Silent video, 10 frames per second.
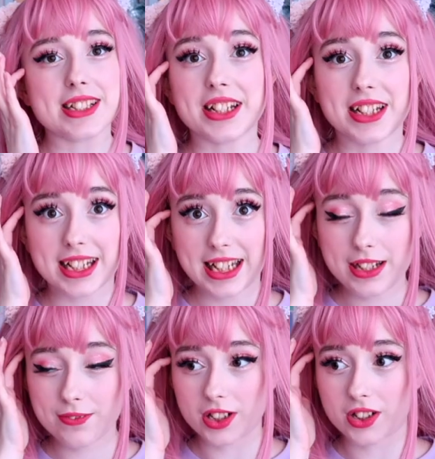So you can
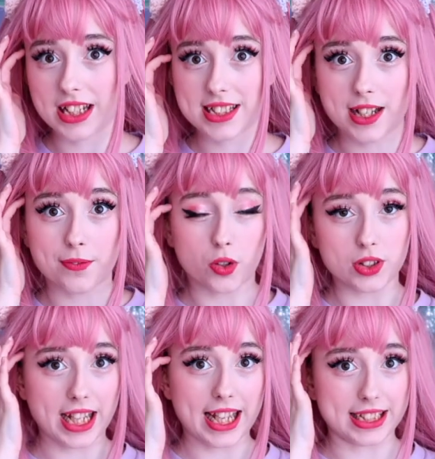either look at stuff
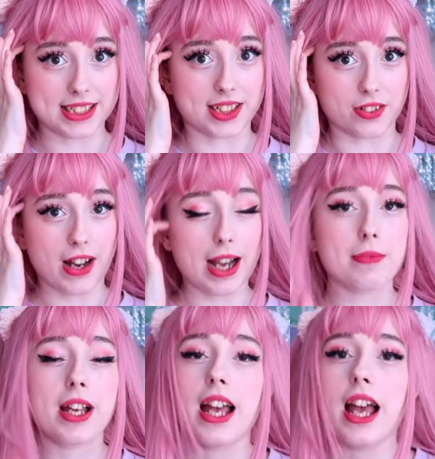on their
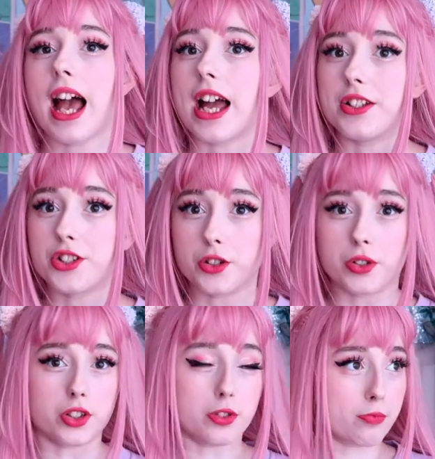Instagram and you
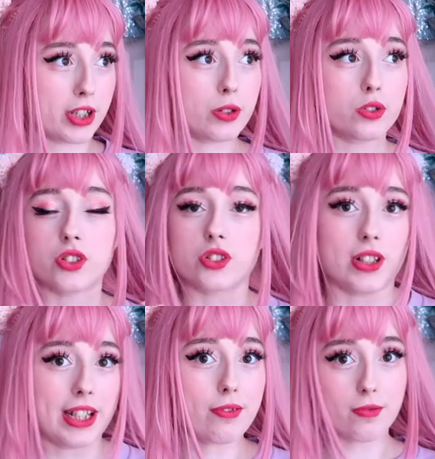can do pre-orders
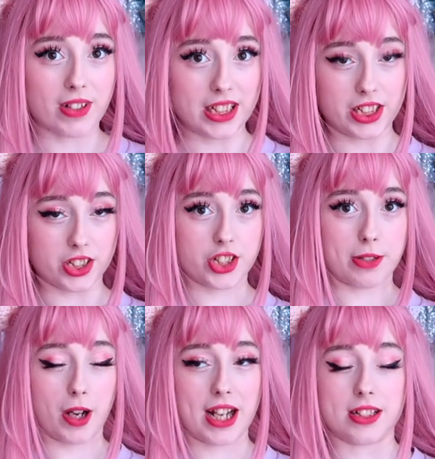or even ready to
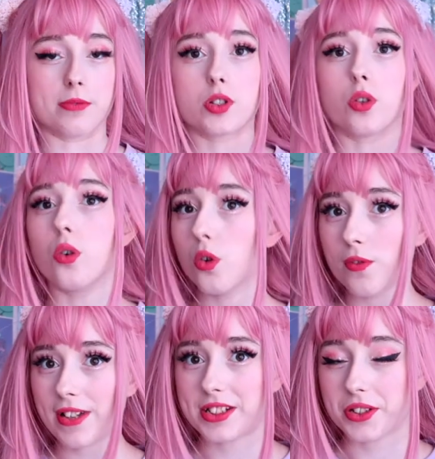ship items,
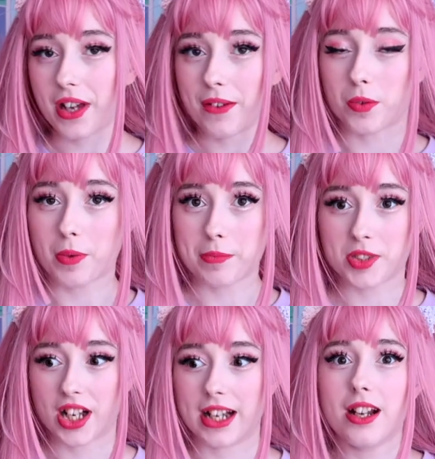or they do have a
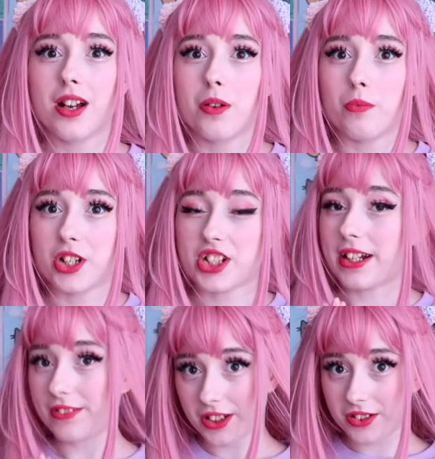website, which
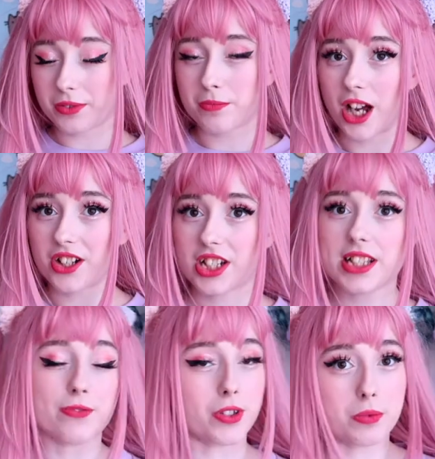if you do
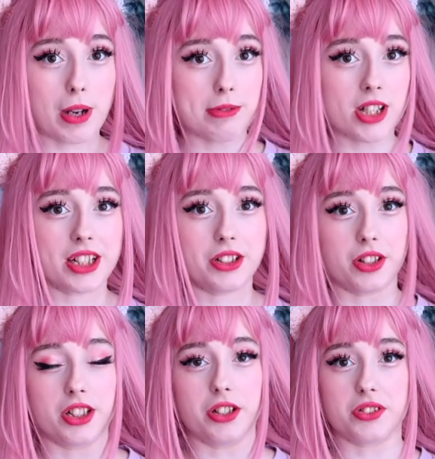purchase through the website
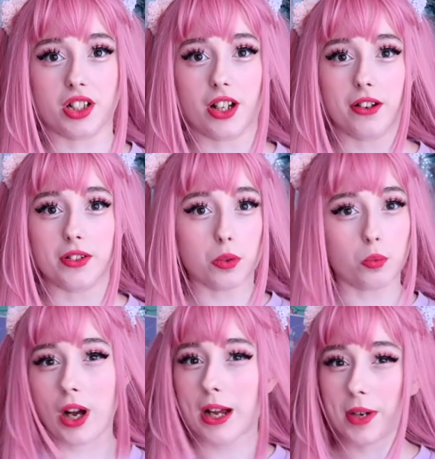you can use the code
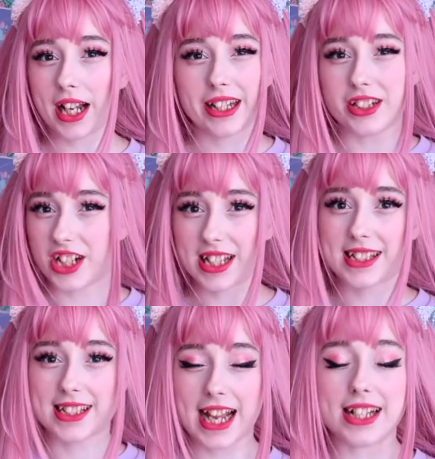
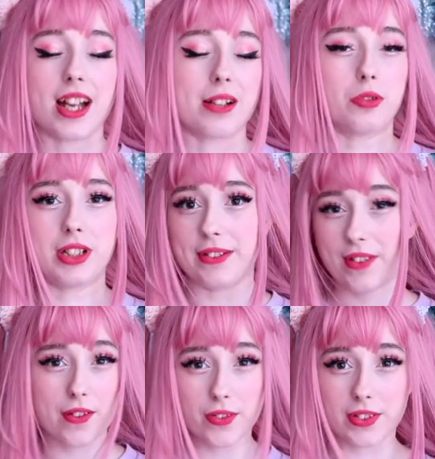YYJess10. I will
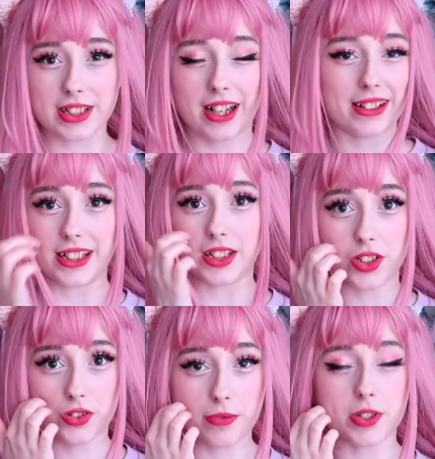leave everything down in the
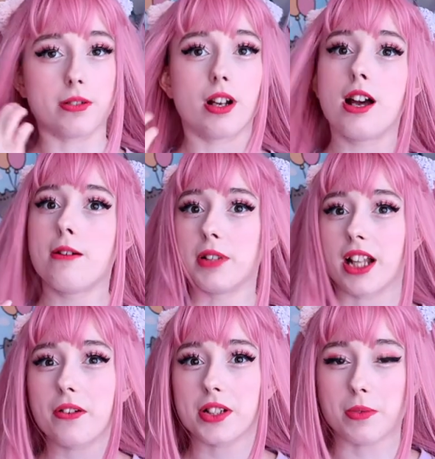description
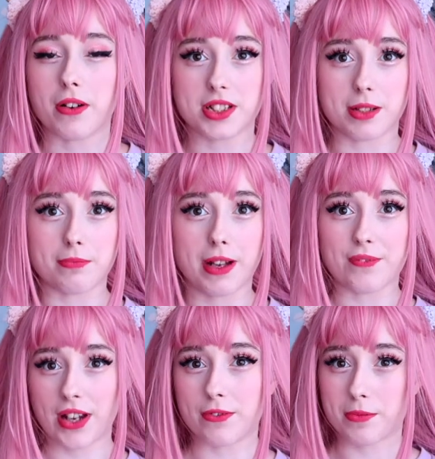below, as well as some of my
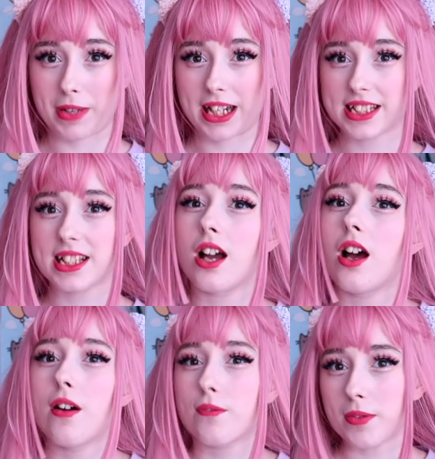favourite pics
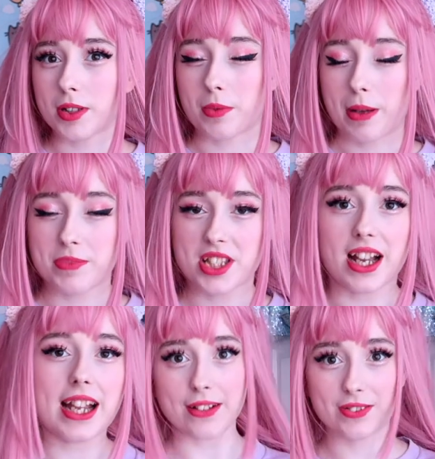from the
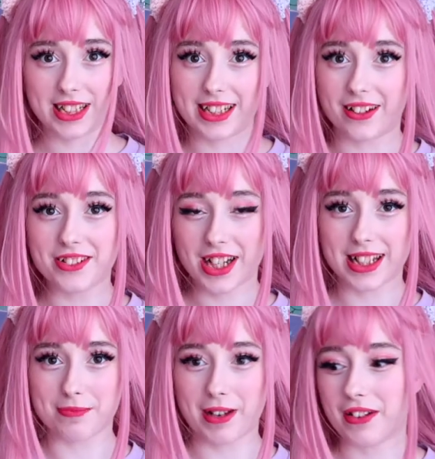website. Definitely go
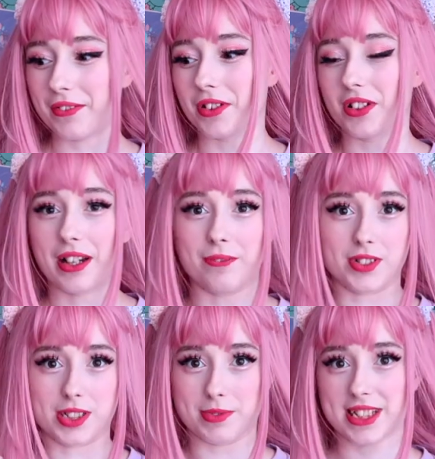check them out if you're looking
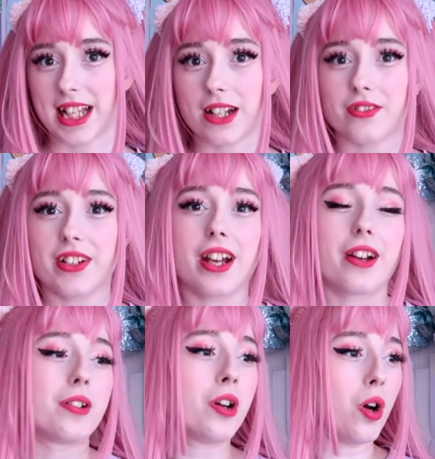for some
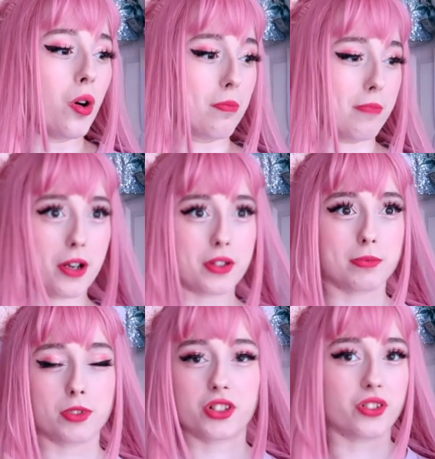Sanrio or
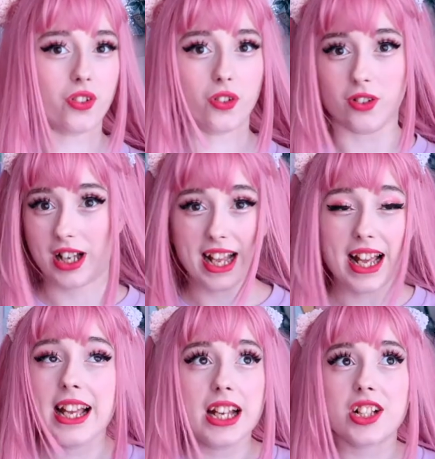Pokemon or
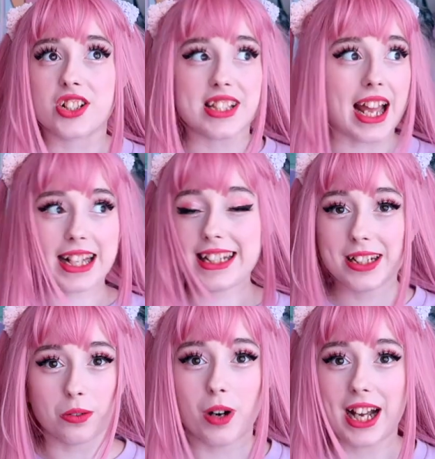just any
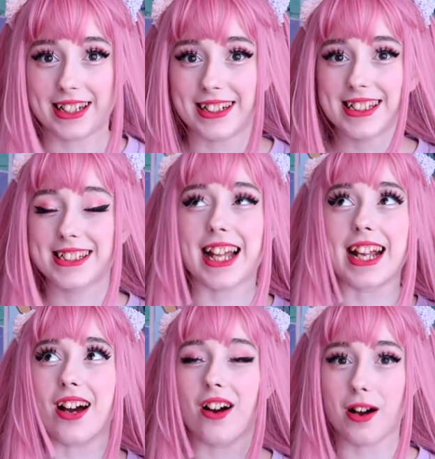kawaii goods.
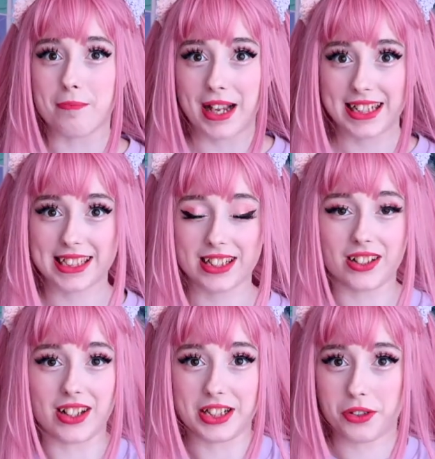They are amazing
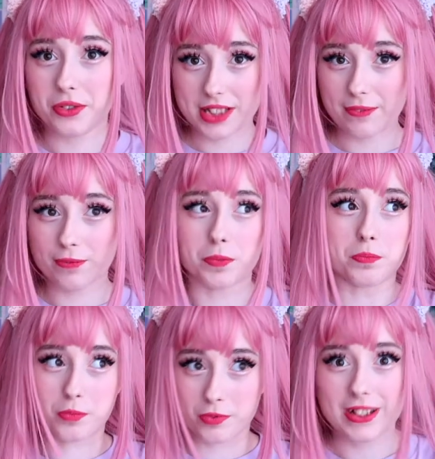and I use them for
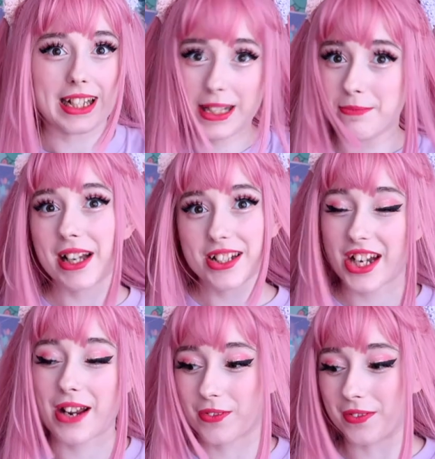pretty
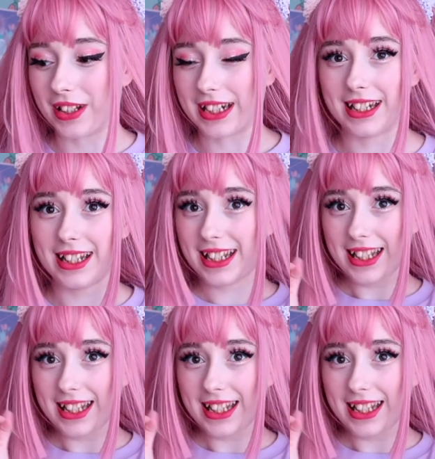much everything.